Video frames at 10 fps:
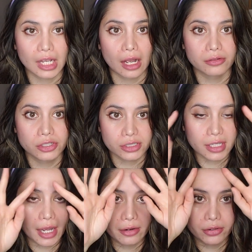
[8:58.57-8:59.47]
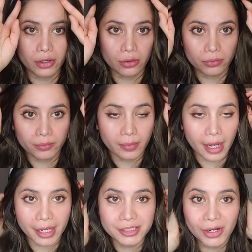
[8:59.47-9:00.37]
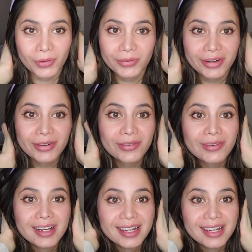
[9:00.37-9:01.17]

I don't know.